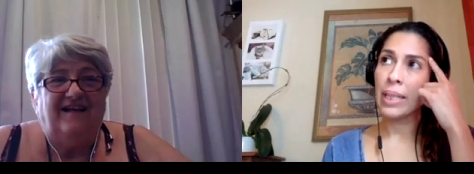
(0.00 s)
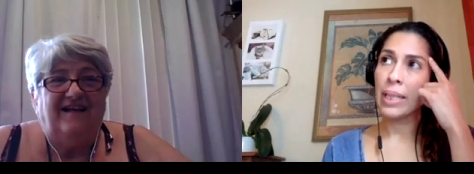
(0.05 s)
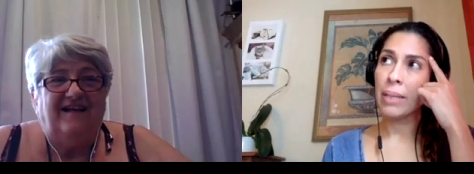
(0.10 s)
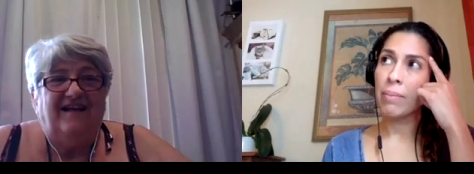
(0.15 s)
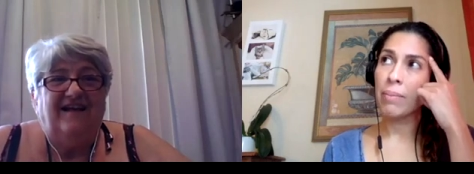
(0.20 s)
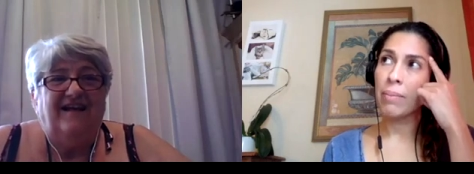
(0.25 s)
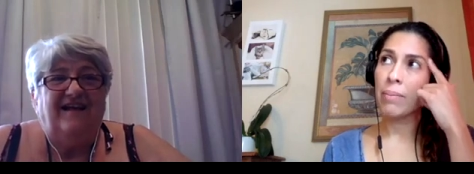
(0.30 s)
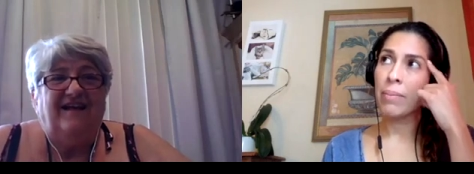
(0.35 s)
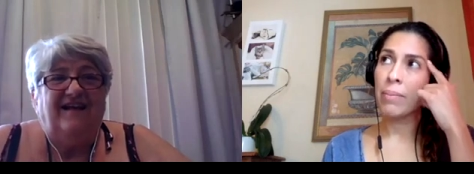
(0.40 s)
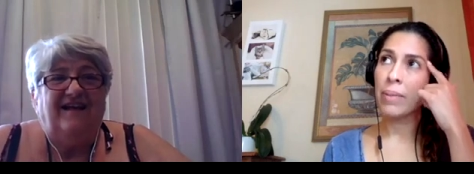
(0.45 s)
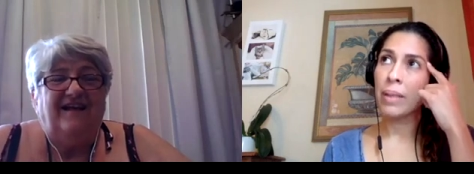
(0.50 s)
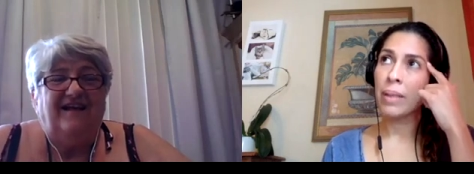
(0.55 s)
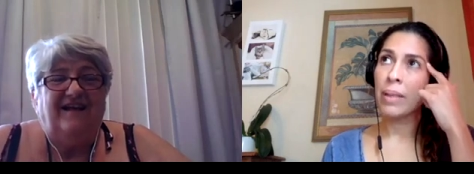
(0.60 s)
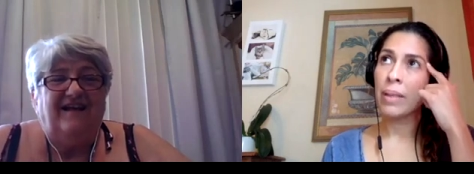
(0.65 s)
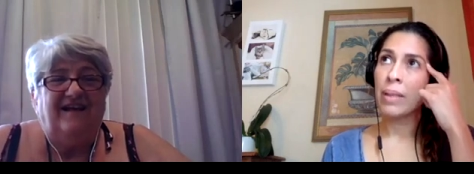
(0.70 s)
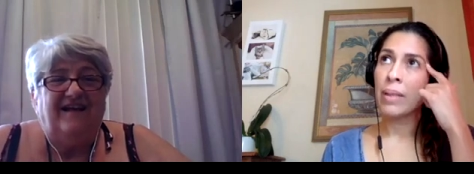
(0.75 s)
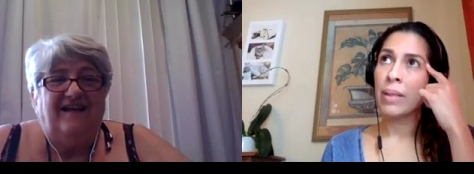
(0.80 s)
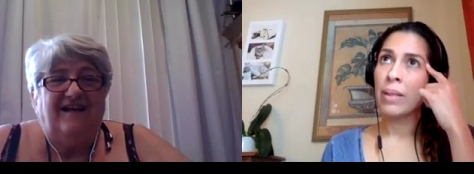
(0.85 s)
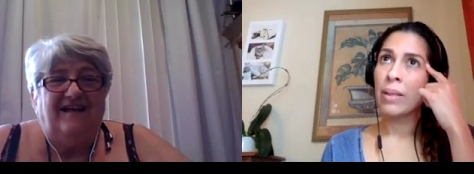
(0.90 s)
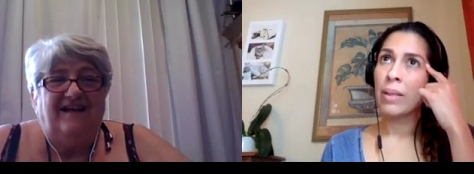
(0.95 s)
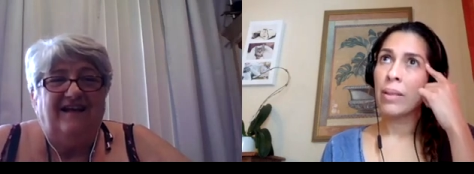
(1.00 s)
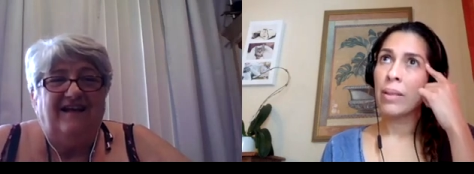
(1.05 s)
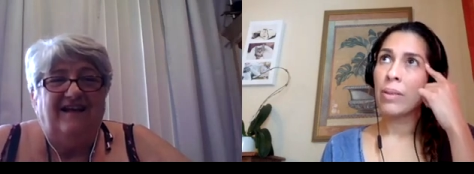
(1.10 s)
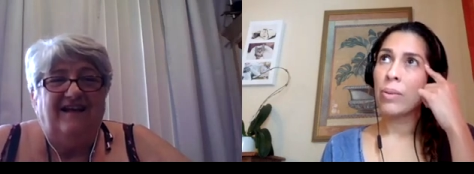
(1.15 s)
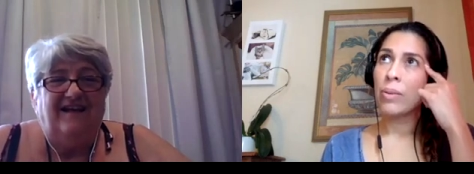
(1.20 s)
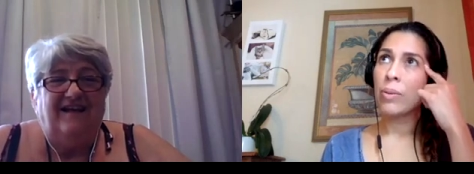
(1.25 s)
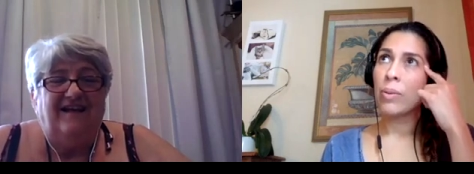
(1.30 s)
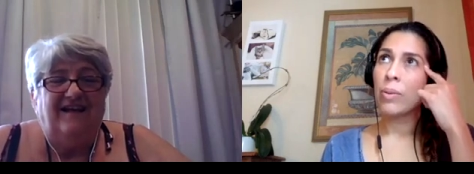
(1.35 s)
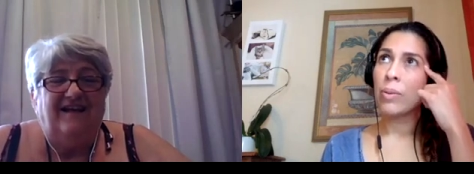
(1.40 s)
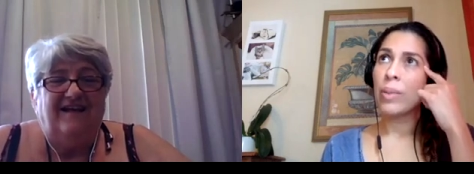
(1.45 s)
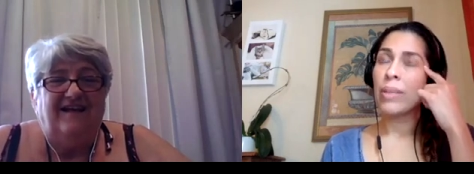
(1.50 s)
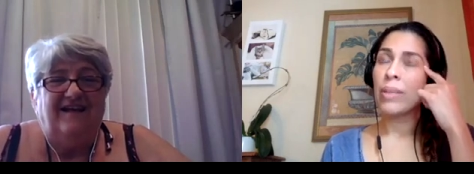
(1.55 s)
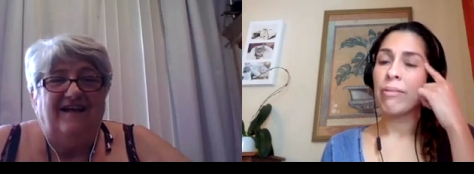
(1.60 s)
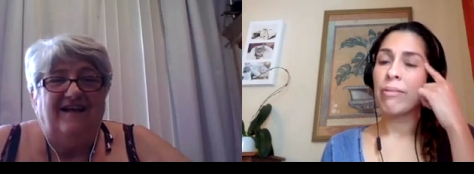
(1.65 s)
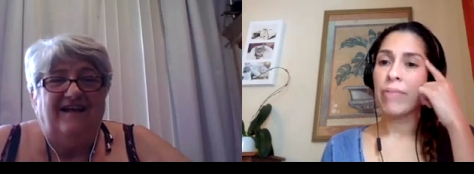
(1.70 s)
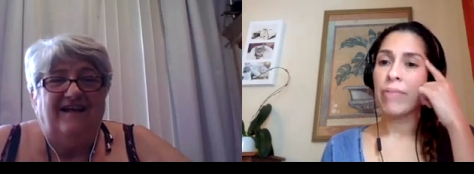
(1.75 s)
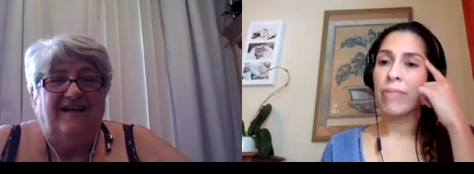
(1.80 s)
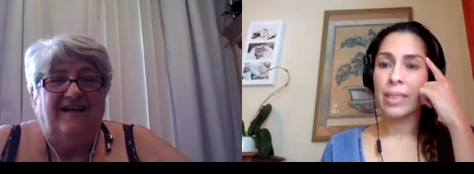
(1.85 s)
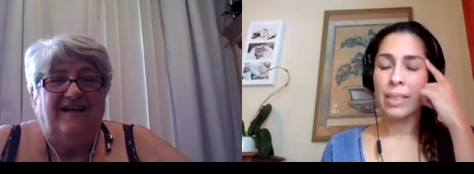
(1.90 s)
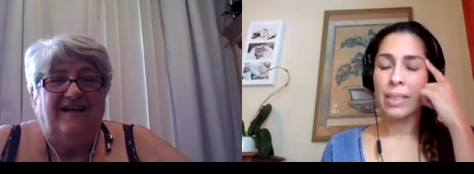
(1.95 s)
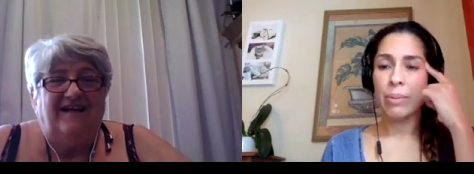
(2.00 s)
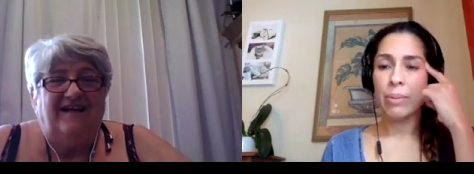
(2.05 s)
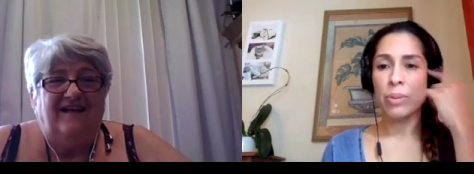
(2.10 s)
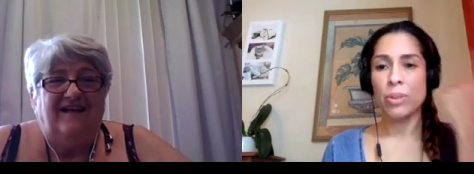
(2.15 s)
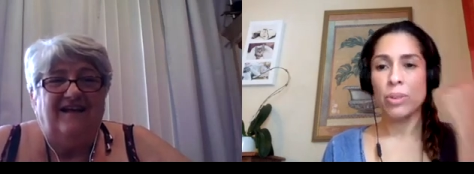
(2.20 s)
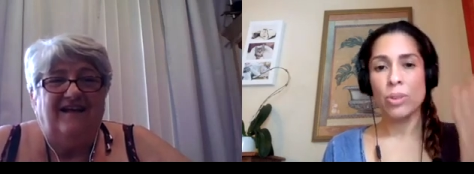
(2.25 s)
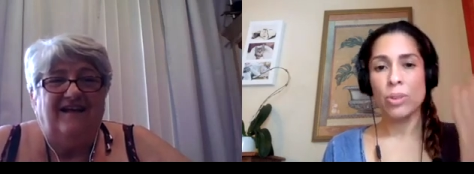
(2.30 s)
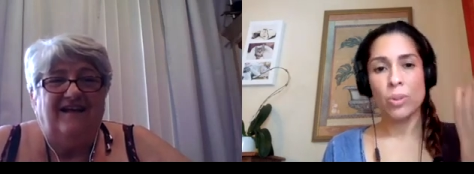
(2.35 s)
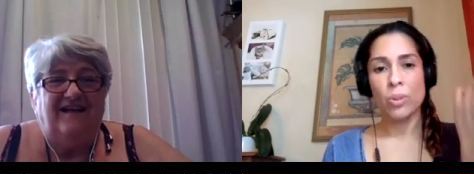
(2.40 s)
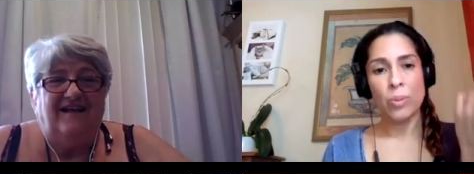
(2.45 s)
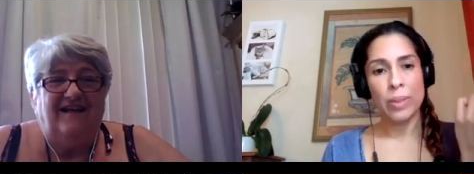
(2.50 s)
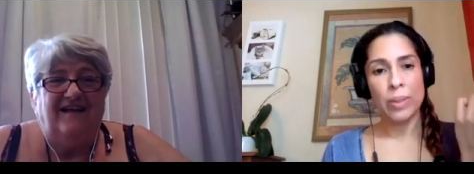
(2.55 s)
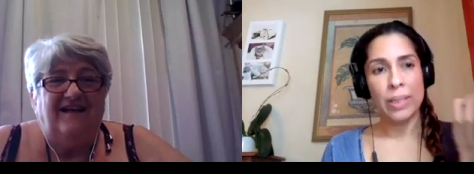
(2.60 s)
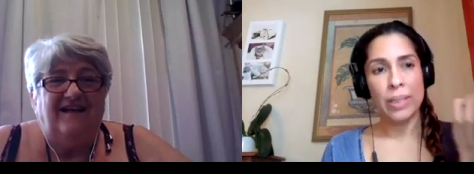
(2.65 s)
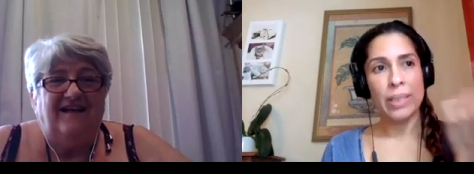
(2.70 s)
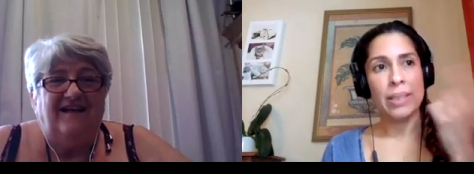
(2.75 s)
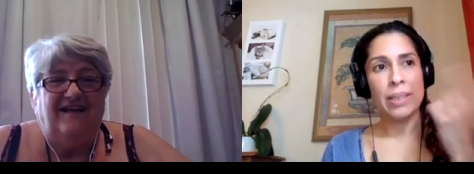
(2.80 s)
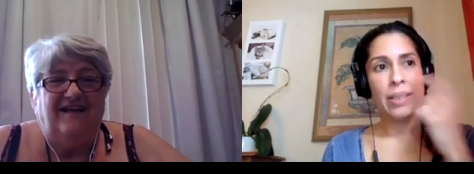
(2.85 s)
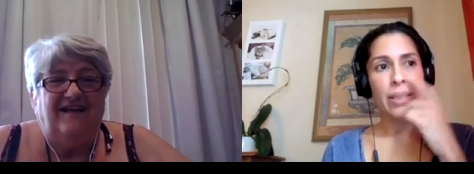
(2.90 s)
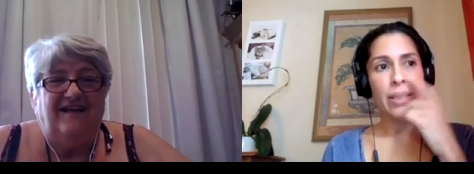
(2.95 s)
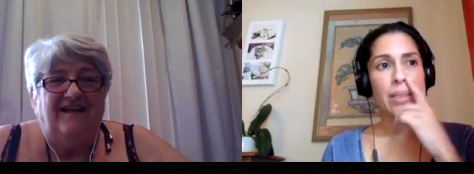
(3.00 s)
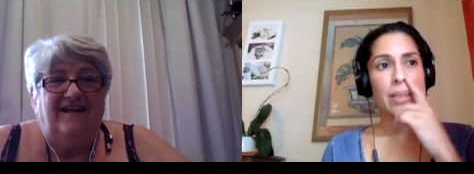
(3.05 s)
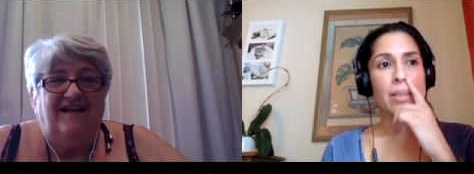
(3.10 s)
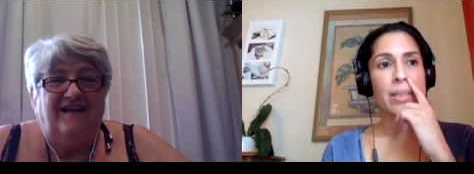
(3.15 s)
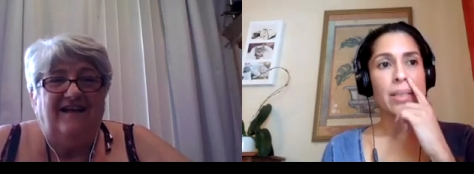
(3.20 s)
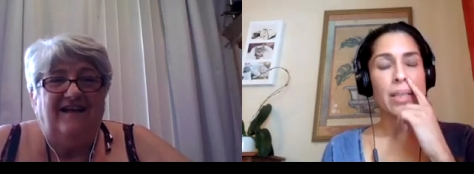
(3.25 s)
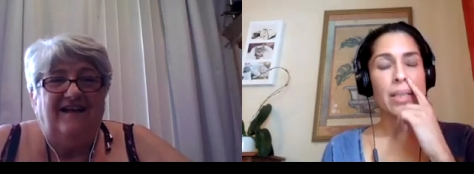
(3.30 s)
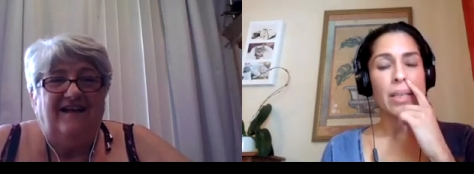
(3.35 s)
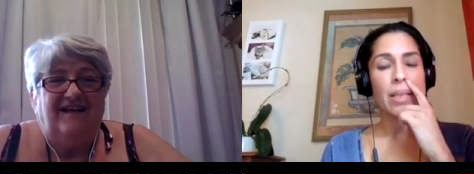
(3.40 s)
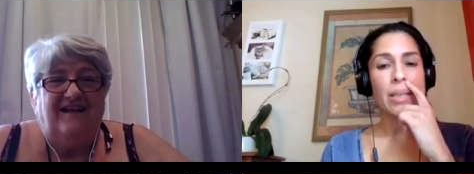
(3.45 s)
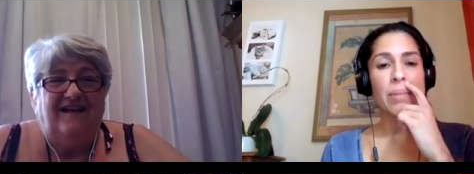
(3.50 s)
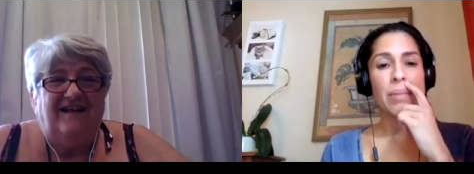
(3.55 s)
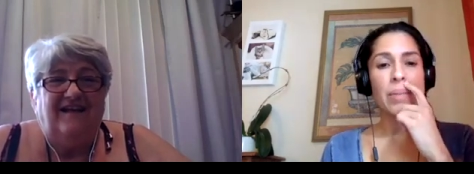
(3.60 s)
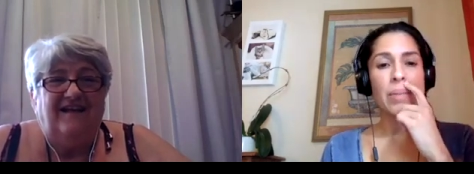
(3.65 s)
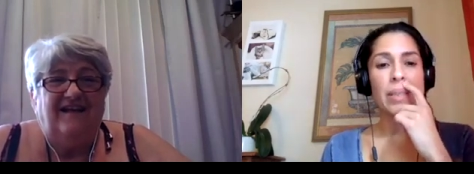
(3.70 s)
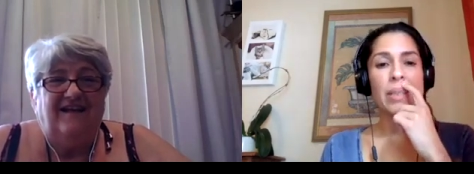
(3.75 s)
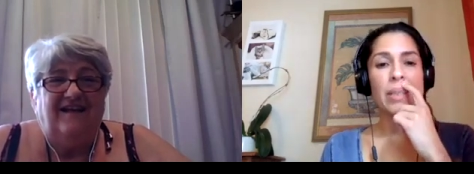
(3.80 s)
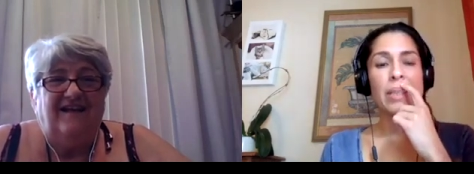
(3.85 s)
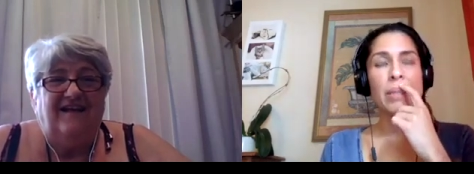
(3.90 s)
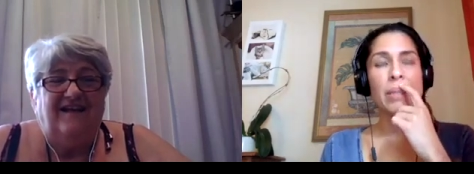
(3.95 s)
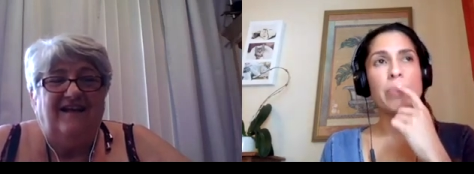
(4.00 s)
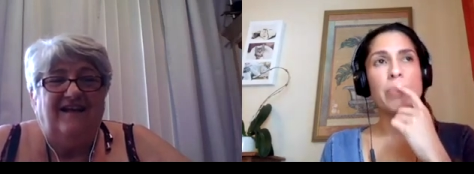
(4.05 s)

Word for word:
Speaker 1: came through an event I was doing, I think at the time. And then I